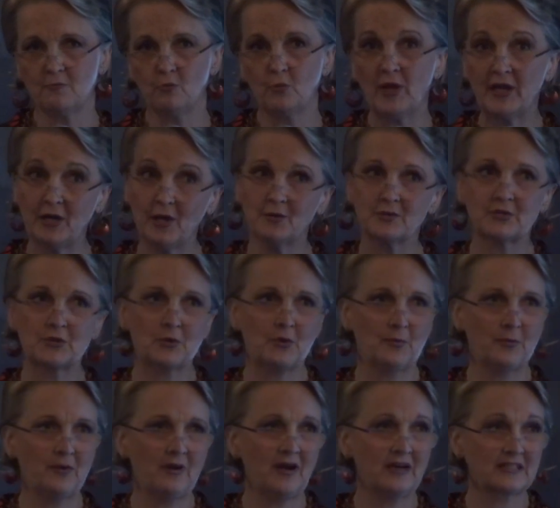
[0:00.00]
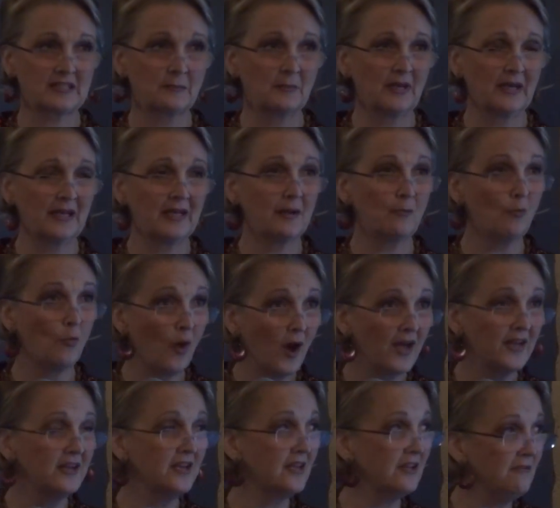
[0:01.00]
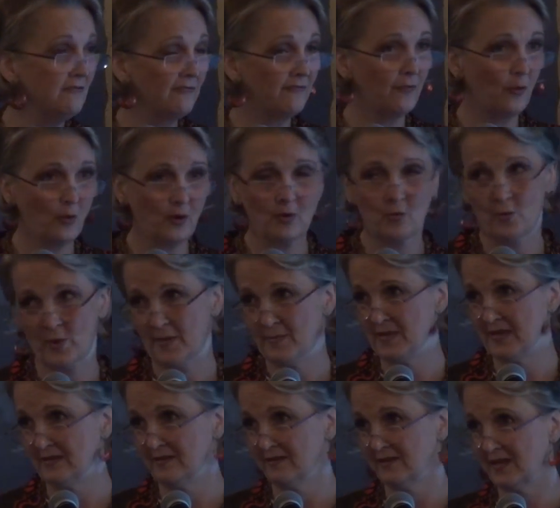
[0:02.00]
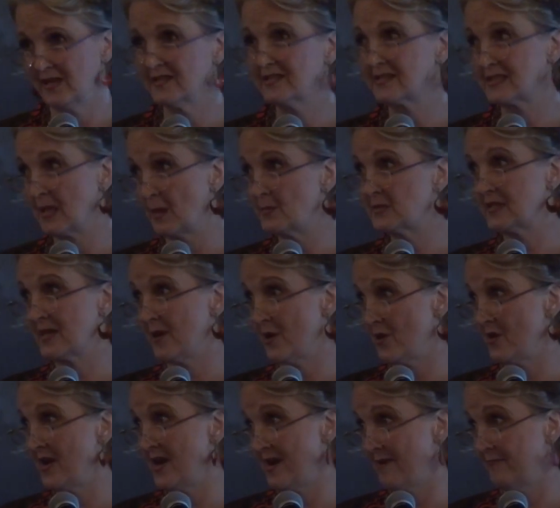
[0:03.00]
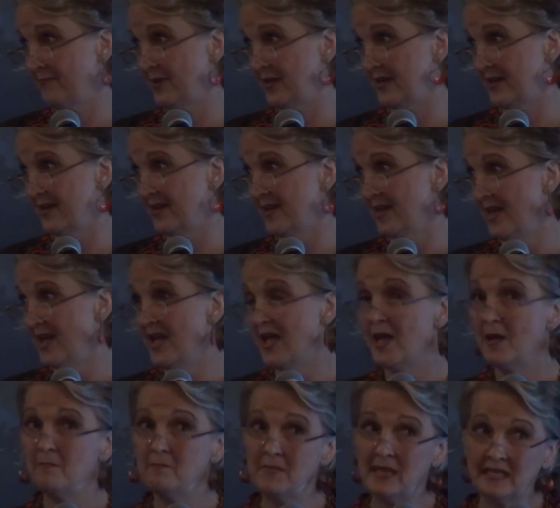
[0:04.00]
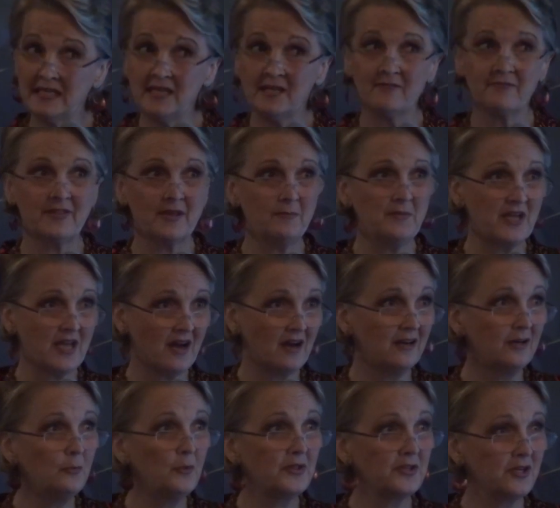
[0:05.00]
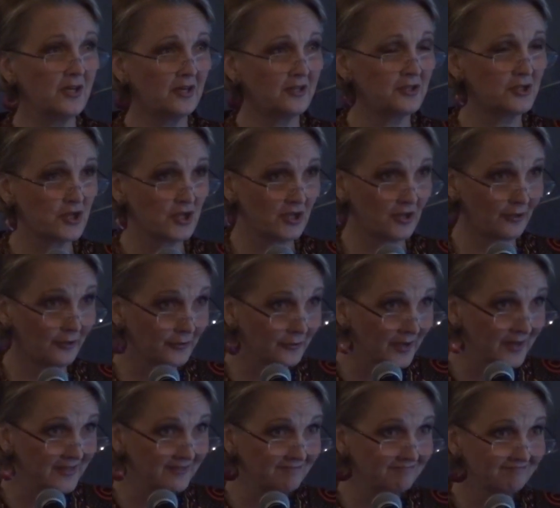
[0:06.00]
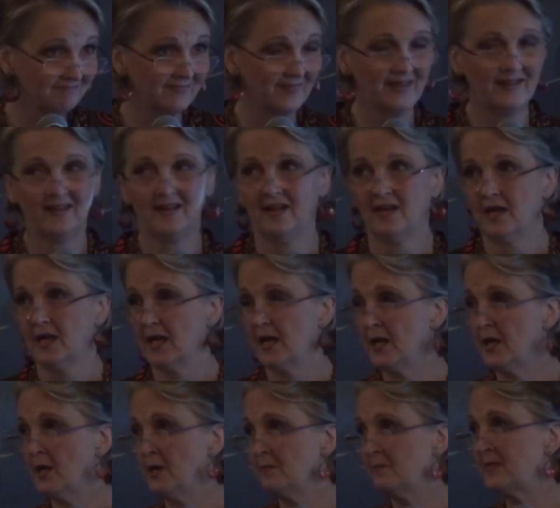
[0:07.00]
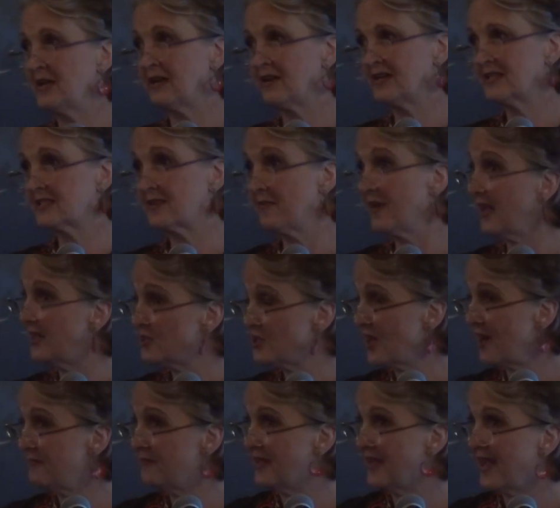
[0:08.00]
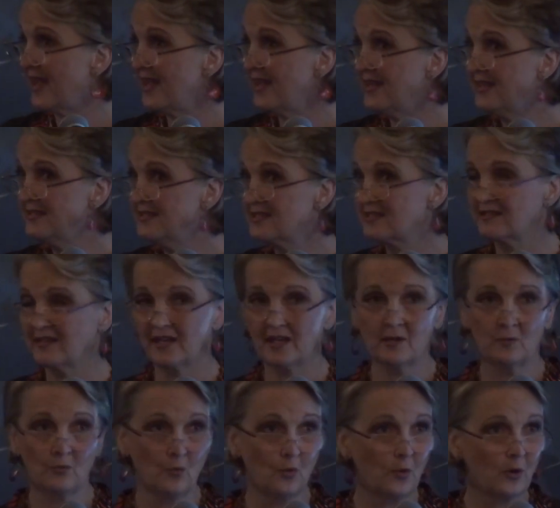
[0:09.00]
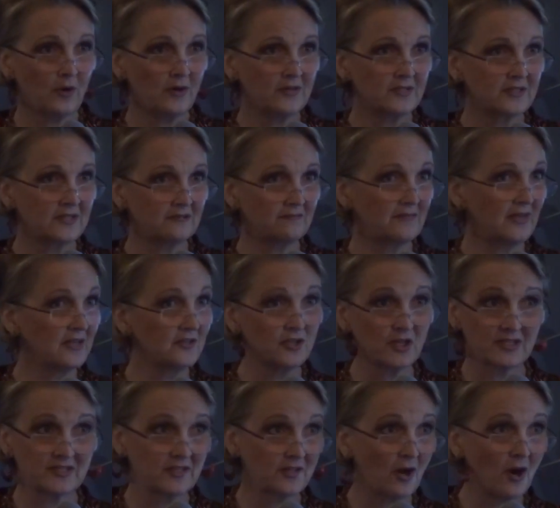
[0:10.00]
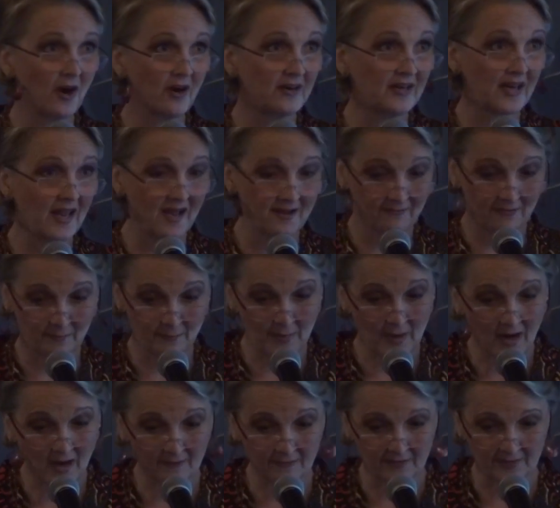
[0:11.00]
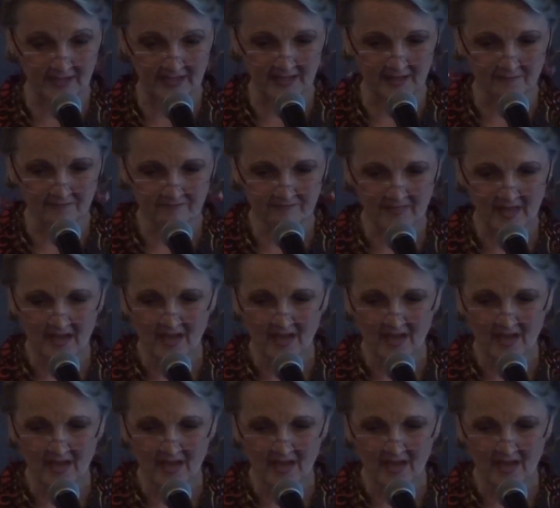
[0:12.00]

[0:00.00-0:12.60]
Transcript: widows are approximately 1 in 4 women in sub-Saharan Africa. Many of them young with young children because of HIV/AIDS and wars and just the hard life of poverty.